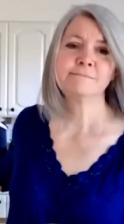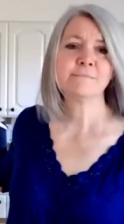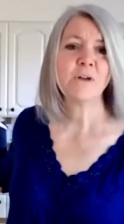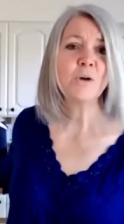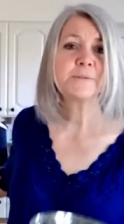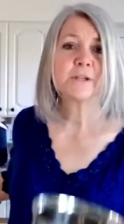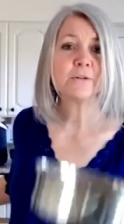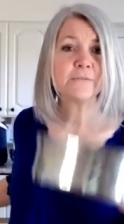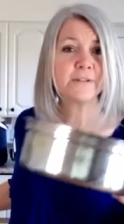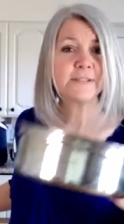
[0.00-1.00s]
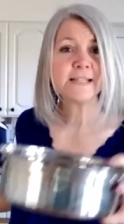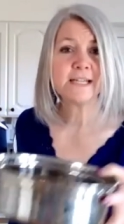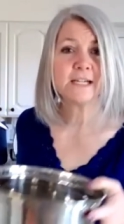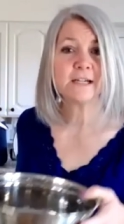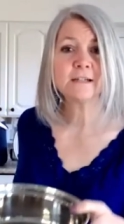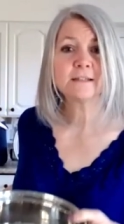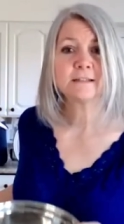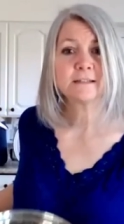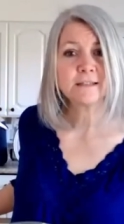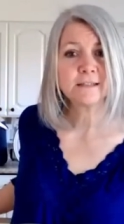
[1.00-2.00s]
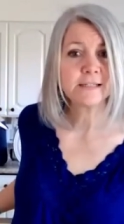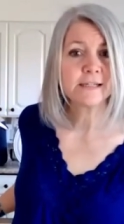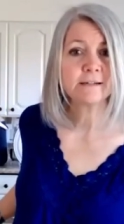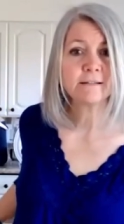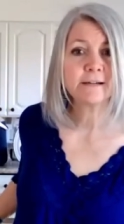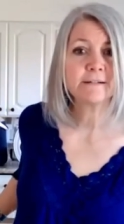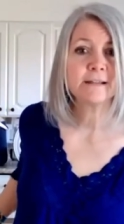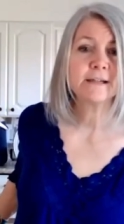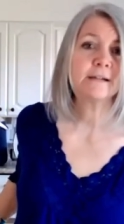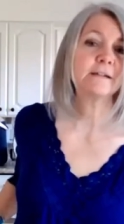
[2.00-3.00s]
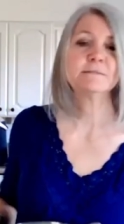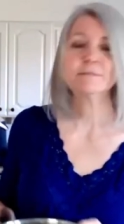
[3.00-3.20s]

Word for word: hope so it's in here there there and there